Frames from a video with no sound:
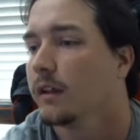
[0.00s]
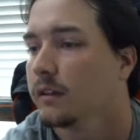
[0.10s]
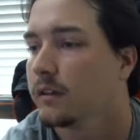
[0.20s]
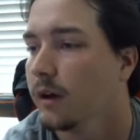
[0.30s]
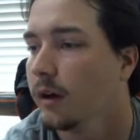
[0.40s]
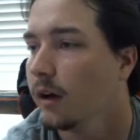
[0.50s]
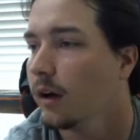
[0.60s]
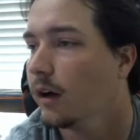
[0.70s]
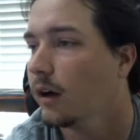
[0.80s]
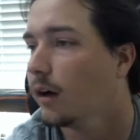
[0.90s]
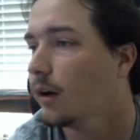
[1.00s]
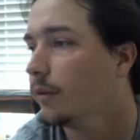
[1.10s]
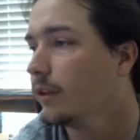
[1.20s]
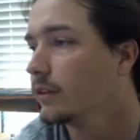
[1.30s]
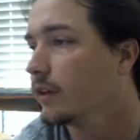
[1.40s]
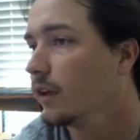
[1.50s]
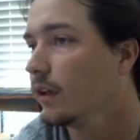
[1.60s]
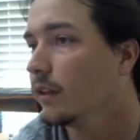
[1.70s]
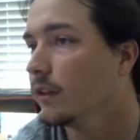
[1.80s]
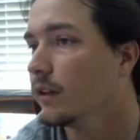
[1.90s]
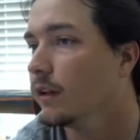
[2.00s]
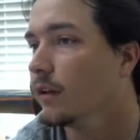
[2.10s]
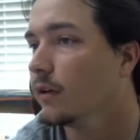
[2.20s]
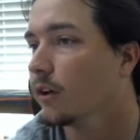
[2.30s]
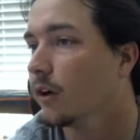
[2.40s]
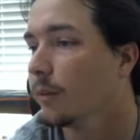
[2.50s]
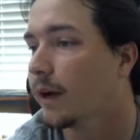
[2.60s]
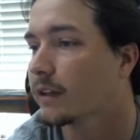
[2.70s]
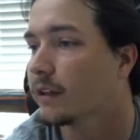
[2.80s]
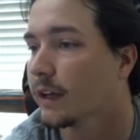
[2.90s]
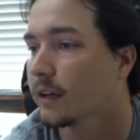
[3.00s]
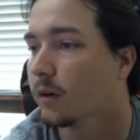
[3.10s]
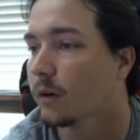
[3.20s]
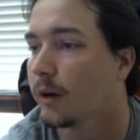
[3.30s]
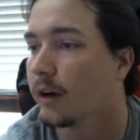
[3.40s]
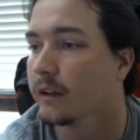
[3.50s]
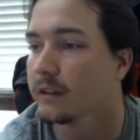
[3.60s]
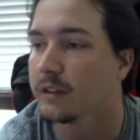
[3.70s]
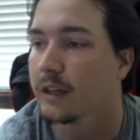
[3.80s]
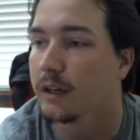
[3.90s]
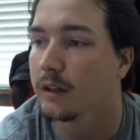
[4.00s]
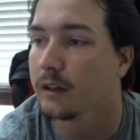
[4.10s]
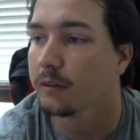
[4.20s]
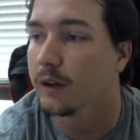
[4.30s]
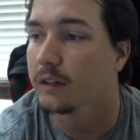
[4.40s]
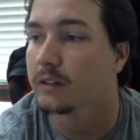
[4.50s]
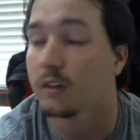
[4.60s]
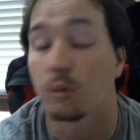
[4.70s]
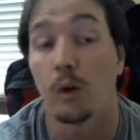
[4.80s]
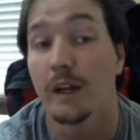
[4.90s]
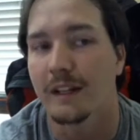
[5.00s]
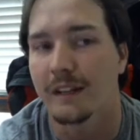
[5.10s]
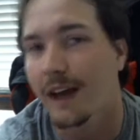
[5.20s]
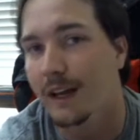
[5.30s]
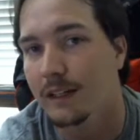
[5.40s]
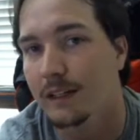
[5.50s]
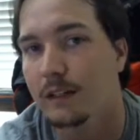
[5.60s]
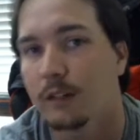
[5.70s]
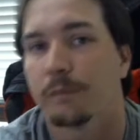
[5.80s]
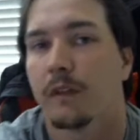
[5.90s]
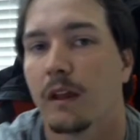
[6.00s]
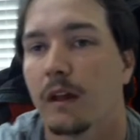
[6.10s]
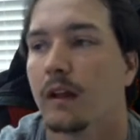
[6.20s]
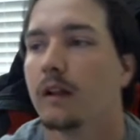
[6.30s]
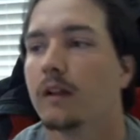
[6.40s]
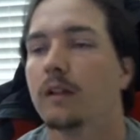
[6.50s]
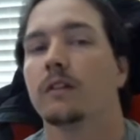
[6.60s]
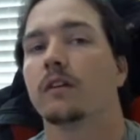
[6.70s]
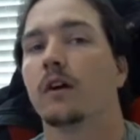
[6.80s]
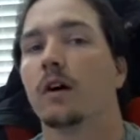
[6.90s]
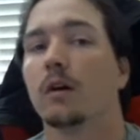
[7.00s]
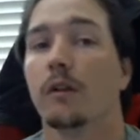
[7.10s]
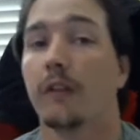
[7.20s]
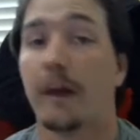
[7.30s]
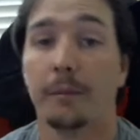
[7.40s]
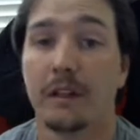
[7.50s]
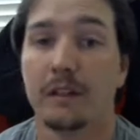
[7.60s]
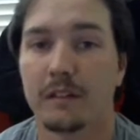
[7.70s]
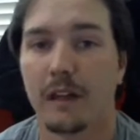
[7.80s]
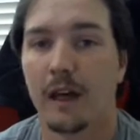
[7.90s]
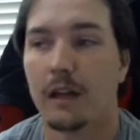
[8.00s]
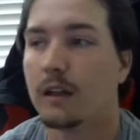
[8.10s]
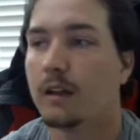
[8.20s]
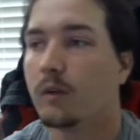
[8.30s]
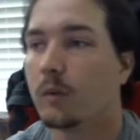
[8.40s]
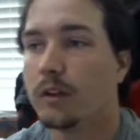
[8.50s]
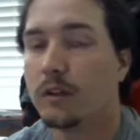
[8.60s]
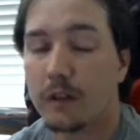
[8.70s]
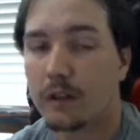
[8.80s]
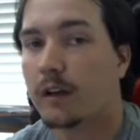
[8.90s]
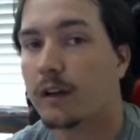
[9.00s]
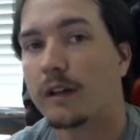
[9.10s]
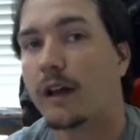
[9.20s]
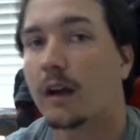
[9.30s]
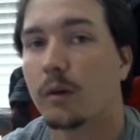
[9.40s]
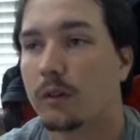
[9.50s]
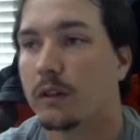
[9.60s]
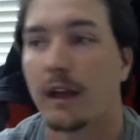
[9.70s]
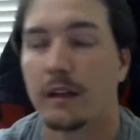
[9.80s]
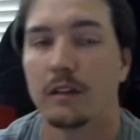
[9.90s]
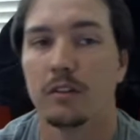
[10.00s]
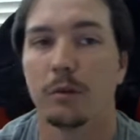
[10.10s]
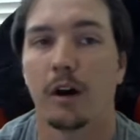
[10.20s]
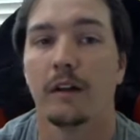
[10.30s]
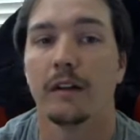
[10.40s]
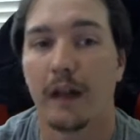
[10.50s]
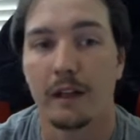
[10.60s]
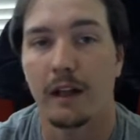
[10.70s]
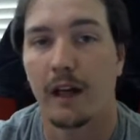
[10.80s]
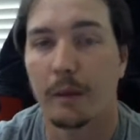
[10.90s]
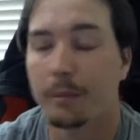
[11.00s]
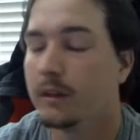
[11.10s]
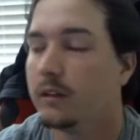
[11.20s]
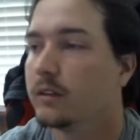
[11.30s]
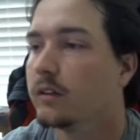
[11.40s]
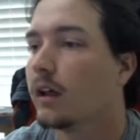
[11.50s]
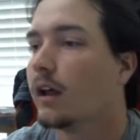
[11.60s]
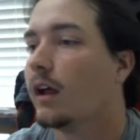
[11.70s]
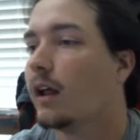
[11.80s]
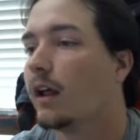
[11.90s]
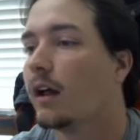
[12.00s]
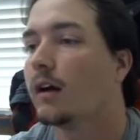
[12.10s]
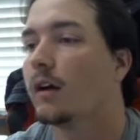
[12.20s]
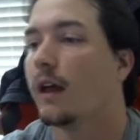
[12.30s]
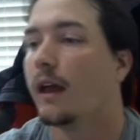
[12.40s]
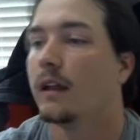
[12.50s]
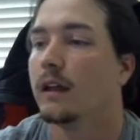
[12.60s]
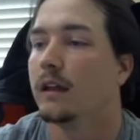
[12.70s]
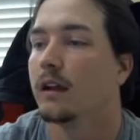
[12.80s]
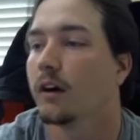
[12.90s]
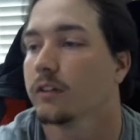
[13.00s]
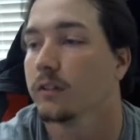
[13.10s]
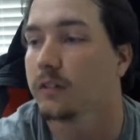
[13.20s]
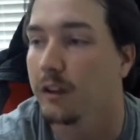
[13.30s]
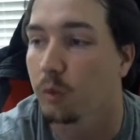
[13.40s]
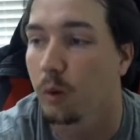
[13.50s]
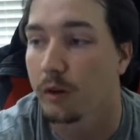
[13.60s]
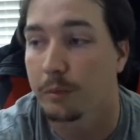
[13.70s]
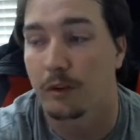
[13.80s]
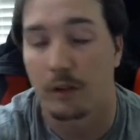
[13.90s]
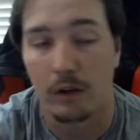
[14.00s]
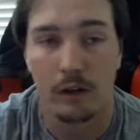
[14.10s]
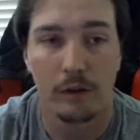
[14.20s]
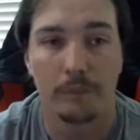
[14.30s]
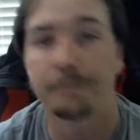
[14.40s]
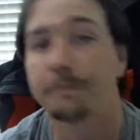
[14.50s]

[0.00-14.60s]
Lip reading: So, going back to that Koromon, this inherited effect says when attacking. So that means that when you declare an attack with that Digimon, that happens. And it also says once per turn.